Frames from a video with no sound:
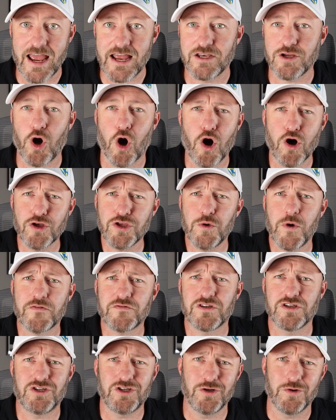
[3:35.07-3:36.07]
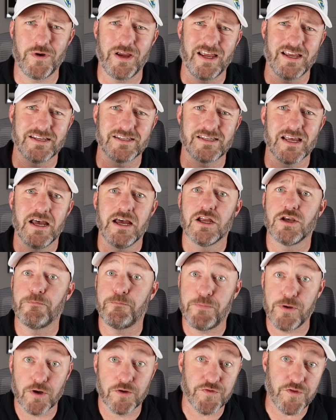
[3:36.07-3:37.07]
and all you have to do is
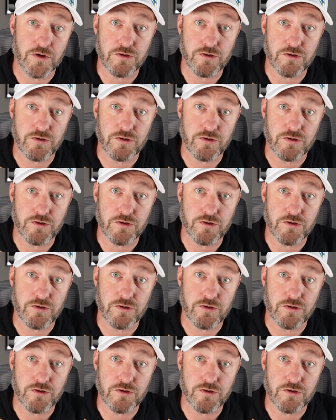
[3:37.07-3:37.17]
build